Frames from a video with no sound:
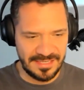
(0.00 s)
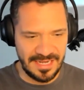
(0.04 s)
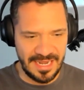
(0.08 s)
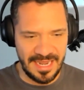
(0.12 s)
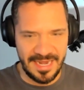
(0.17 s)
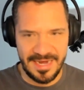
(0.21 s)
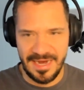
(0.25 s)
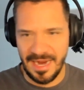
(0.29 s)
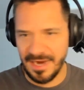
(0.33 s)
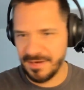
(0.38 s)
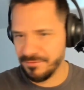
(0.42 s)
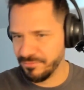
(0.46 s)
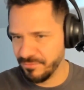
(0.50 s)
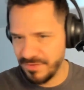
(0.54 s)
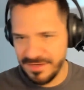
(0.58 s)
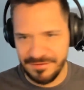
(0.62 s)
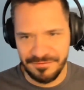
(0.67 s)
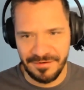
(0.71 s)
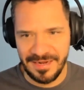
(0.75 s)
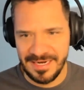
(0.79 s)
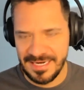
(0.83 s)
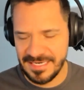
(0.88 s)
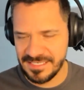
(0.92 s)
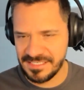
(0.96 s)
I
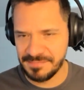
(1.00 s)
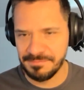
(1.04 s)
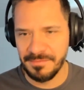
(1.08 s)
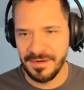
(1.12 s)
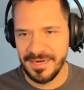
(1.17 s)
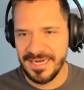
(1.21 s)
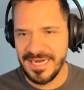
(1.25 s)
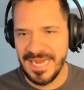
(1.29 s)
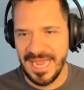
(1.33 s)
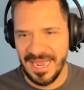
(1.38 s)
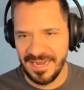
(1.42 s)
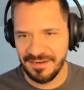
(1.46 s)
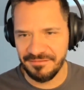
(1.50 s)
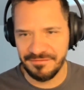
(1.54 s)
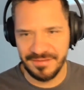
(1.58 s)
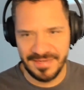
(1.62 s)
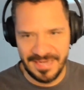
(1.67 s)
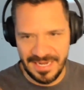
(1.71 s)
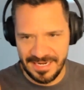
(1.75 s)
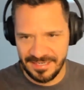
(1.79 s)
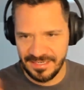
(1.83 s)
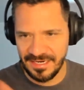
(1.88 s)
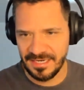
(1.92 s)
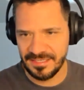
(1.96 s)
refinanced money out of
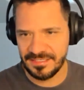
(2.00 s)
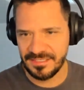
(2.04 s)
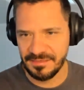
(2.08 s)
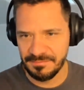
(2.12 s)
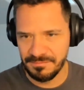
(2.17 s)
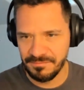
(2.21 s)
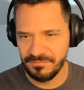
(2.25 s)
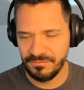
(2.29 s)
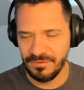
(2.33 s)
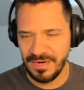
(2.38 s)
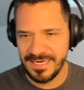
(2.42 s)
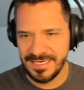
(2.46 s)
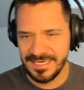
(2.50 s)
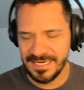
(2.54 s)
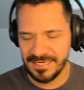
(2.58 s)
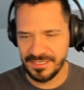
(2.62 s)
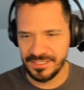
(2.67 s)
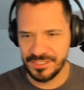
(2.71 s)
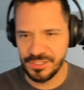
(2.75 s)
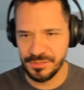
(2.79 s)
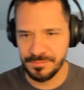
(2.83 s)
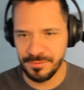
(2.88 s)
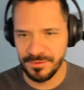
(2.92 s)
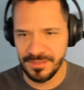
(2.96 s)
it and got the rate down
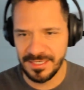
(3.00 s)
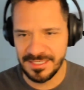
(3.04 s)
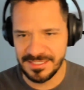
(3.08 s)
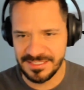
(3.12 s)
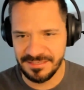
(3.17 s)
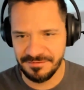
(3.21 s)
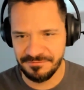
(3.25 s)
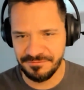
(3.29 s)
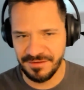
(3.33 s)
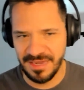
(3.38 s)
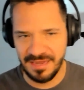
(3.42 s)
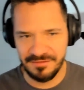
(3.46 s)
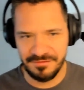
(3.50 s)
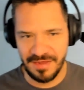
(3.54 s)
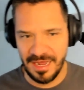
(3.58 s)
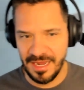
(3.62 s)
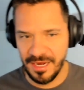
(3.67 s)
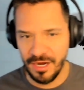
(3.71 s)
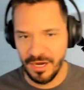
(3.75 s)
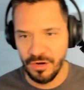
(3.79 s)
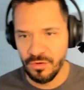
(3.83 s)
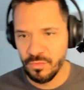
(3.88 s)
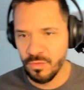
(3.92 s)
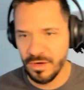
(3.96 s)
to 2.875.
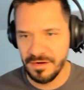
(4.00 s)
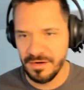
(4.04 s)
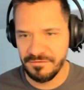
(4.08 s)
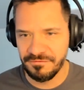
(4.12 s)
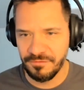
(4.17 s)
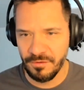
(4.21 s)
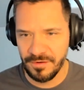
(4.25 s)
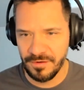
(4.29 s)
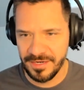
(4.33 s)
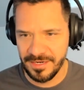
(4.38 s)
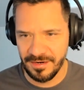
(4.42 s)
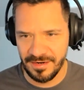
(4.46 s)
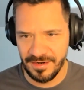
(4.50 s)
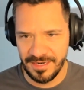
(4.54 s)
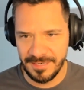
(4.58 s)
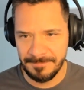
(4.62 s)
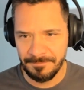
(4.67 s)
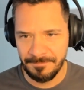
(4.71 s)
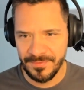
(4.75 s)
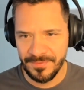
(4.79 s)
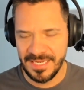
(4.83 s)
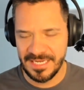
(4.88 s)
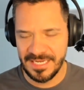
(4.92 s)
I owe 140 on it.